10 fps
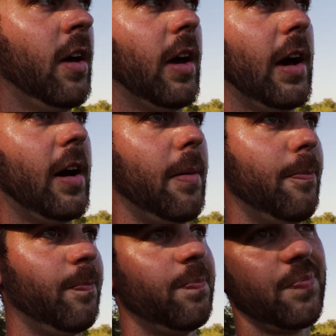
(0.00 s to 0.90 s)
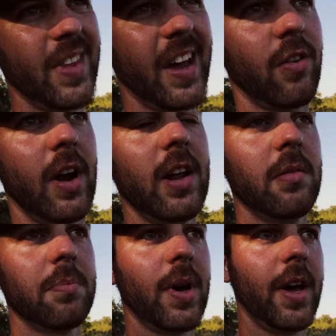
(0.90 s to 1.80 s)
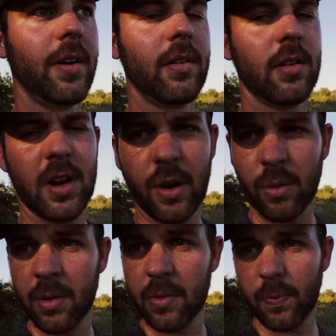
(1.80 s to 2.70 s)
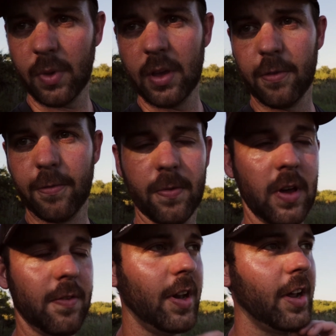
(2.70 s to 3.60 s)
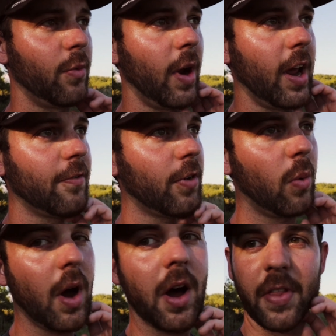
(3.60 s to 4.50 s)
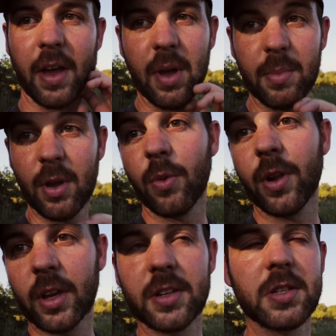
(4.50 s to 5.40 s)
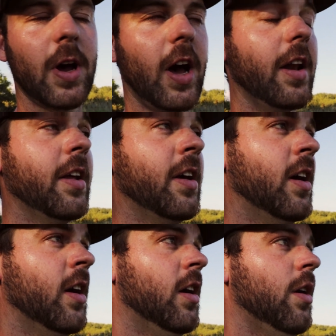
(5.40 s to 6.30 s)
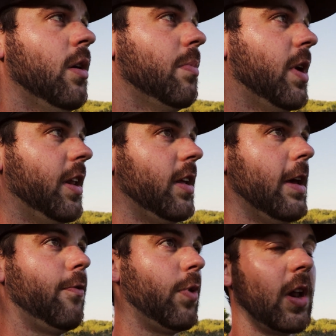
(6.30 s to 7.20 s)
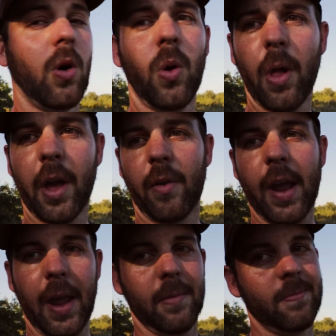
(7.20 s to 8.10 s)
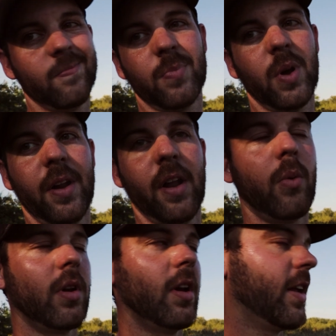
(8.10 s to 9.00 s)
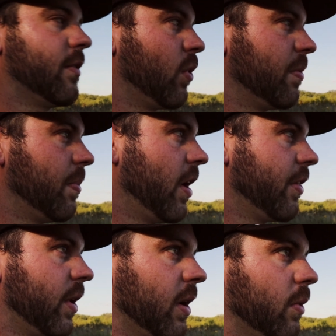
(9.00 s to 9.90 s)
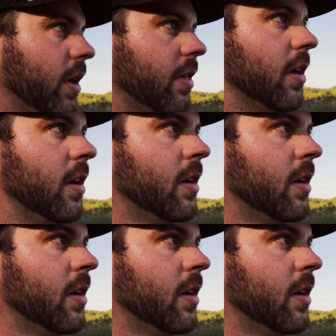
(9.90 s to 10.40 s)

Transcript: Not great, but you know, if it doesn't rain for a while, that may be a really good spot. But if we get a whole lot of rain, probably not even worth bothering with.